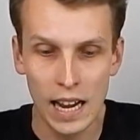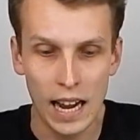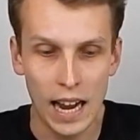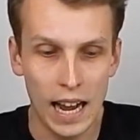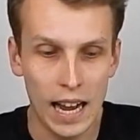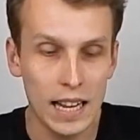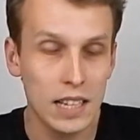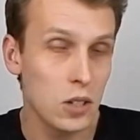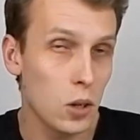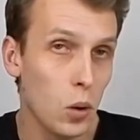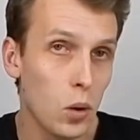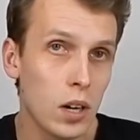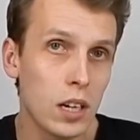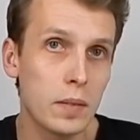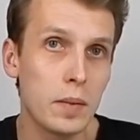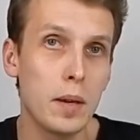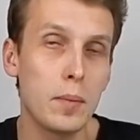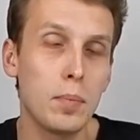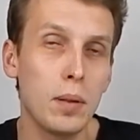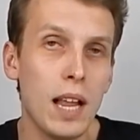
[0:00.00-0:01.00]
It's all going
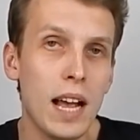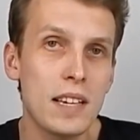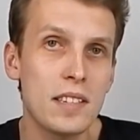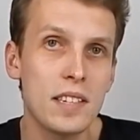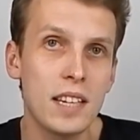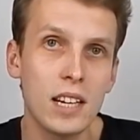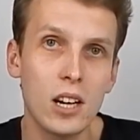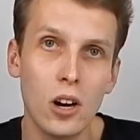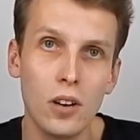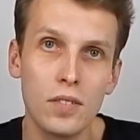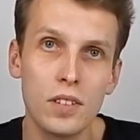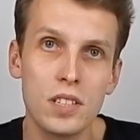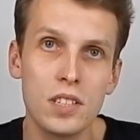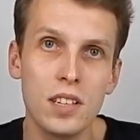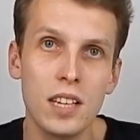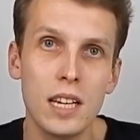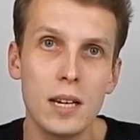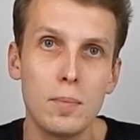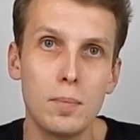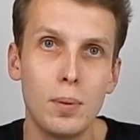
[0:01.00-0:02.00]
to be plastic
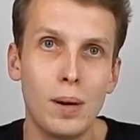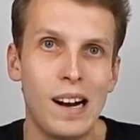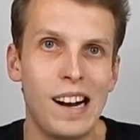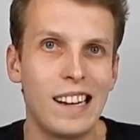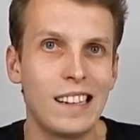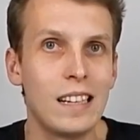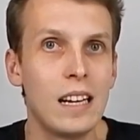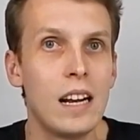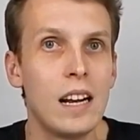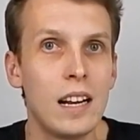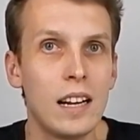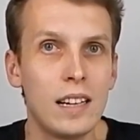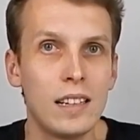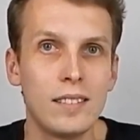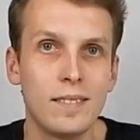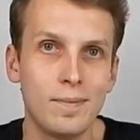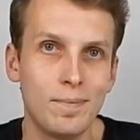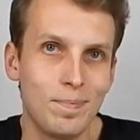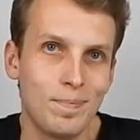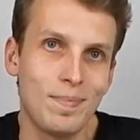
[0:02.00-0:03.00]
obviously, but
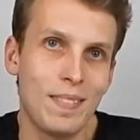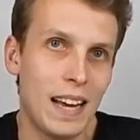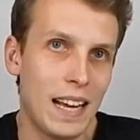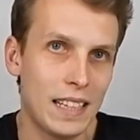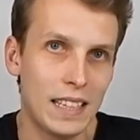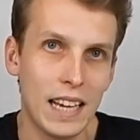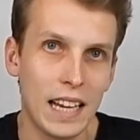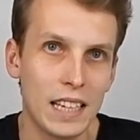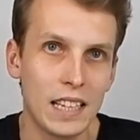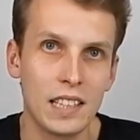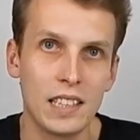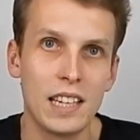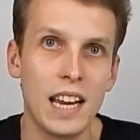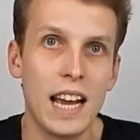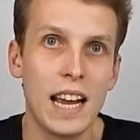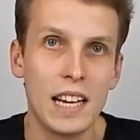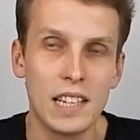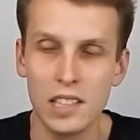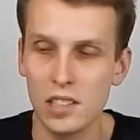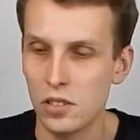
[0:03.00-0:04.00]
at the end of the
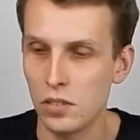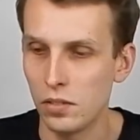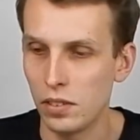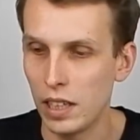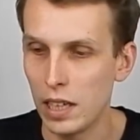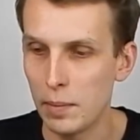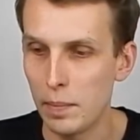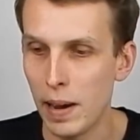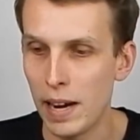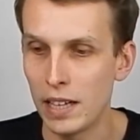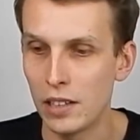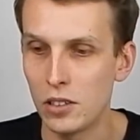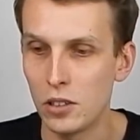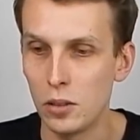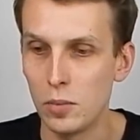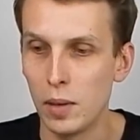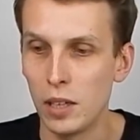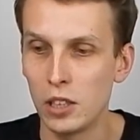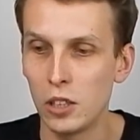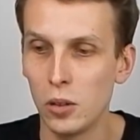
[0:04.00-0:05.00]
day, it doesn't really matter
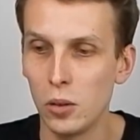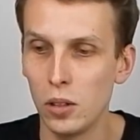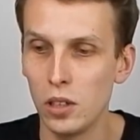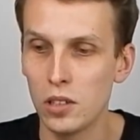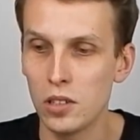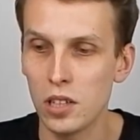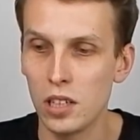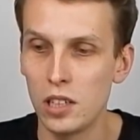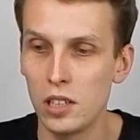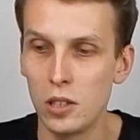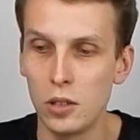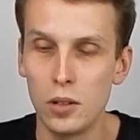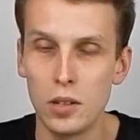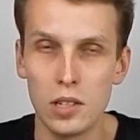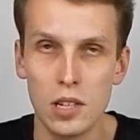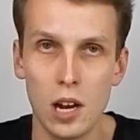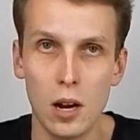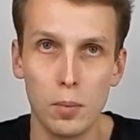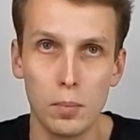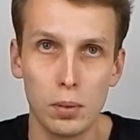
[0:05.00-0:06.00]
too much. All it's going to do
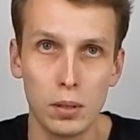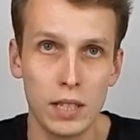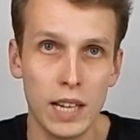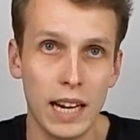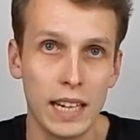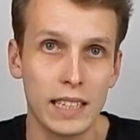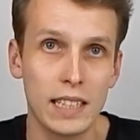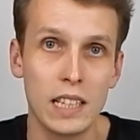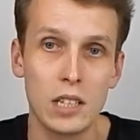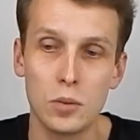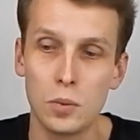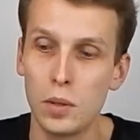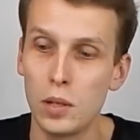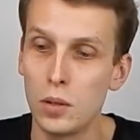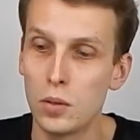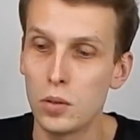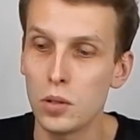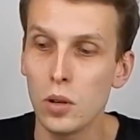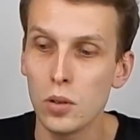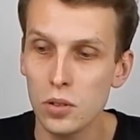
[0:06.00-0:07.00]
is help protect these
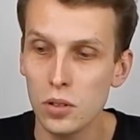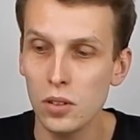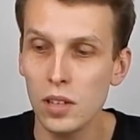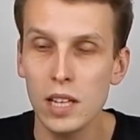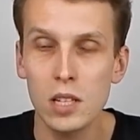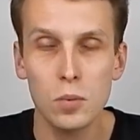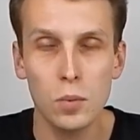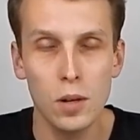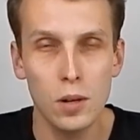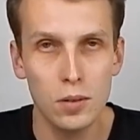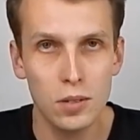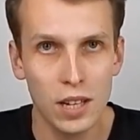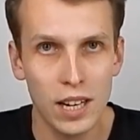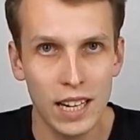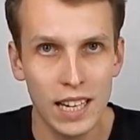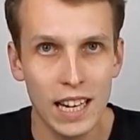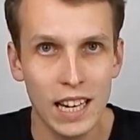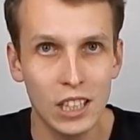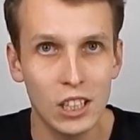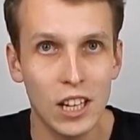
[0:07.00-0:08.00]
wheels. Also, these wheels are
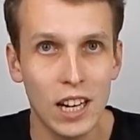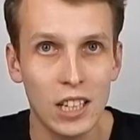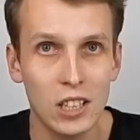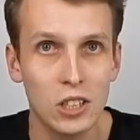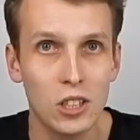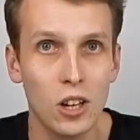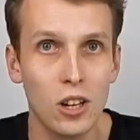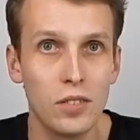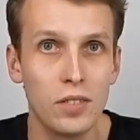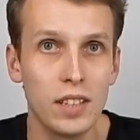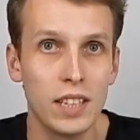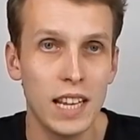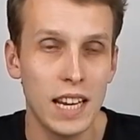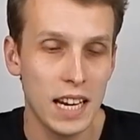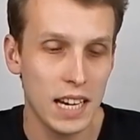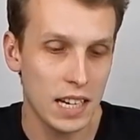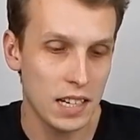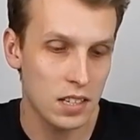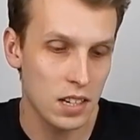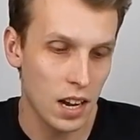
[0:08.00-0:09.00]
going to get changed over.
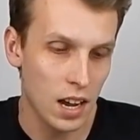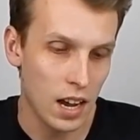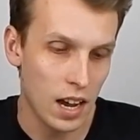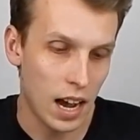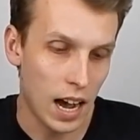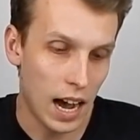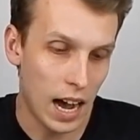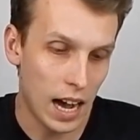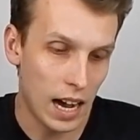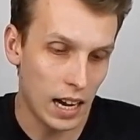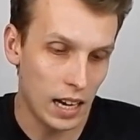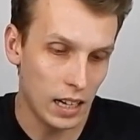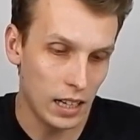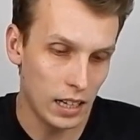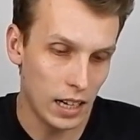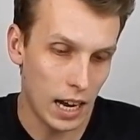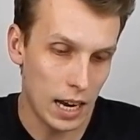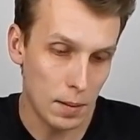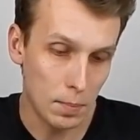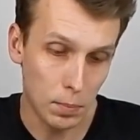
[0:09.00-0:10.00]
These
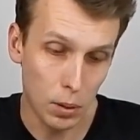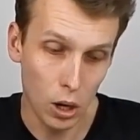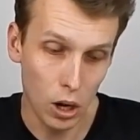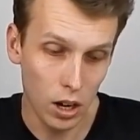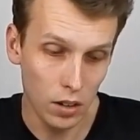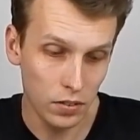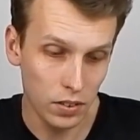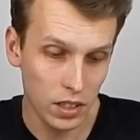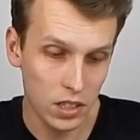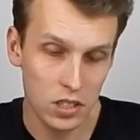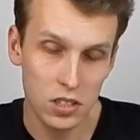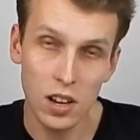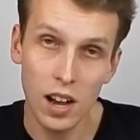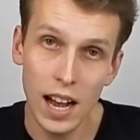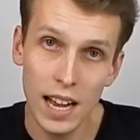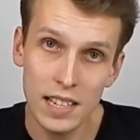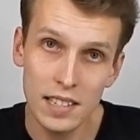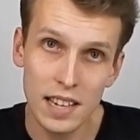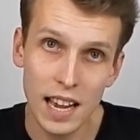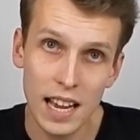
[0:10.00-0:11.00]
are a perfect
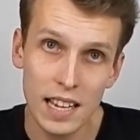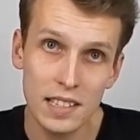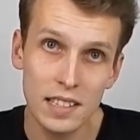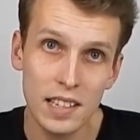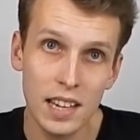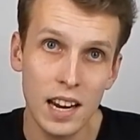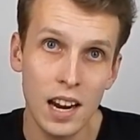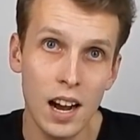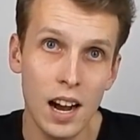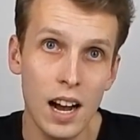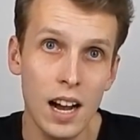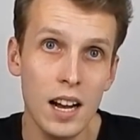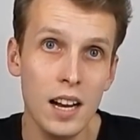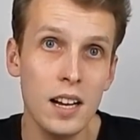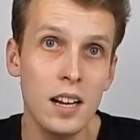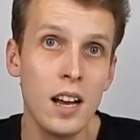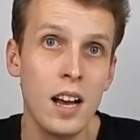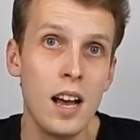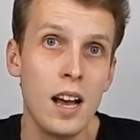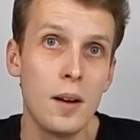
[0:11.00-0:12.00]
size as they
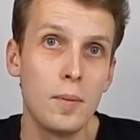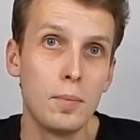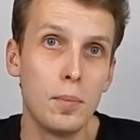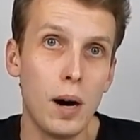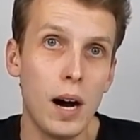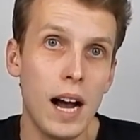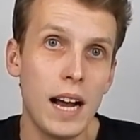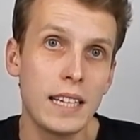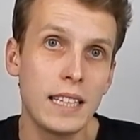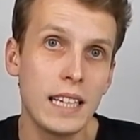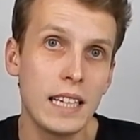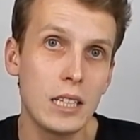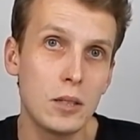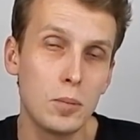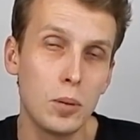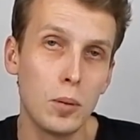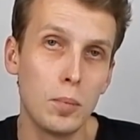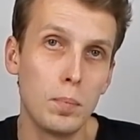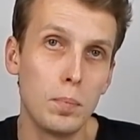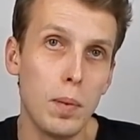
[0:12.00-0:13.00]
are, but I need to
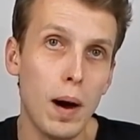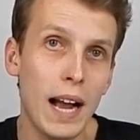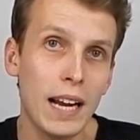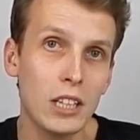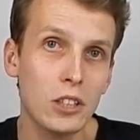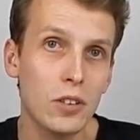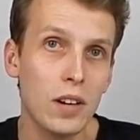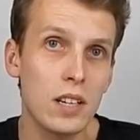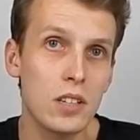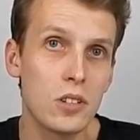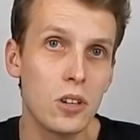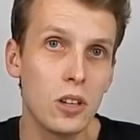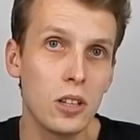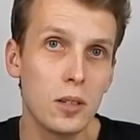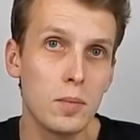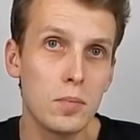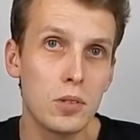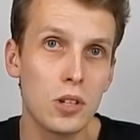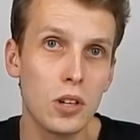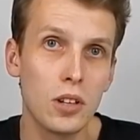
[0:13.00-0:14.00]
put bike treads on
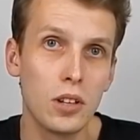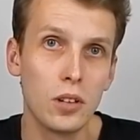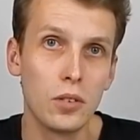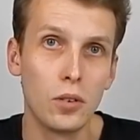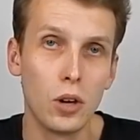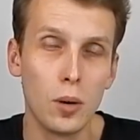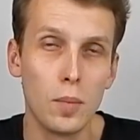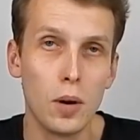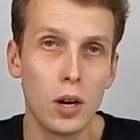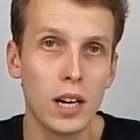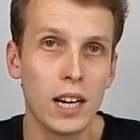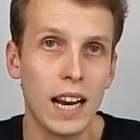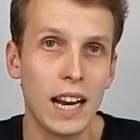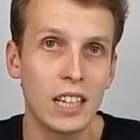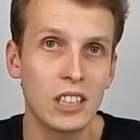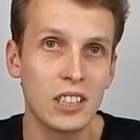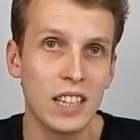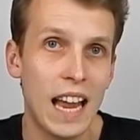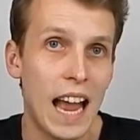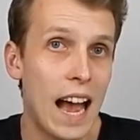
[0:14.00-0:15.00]
them so that the robot can
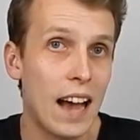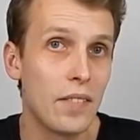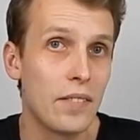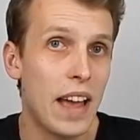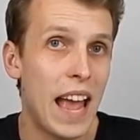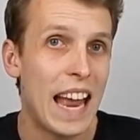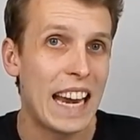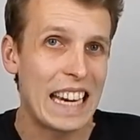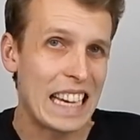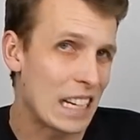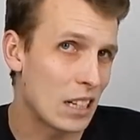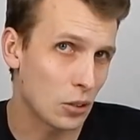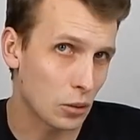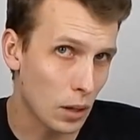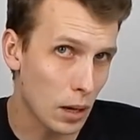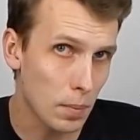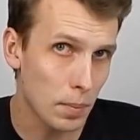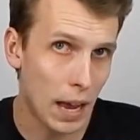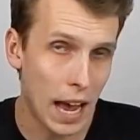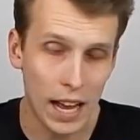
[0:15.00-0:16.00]
actually have any
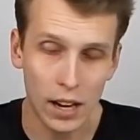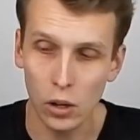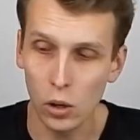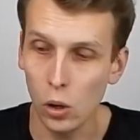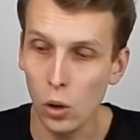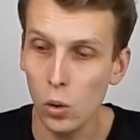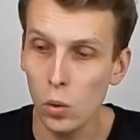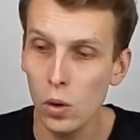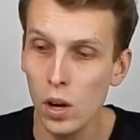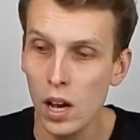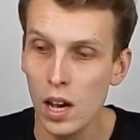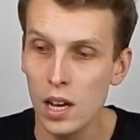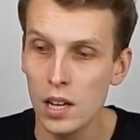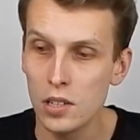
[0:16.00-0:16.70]
grip at all.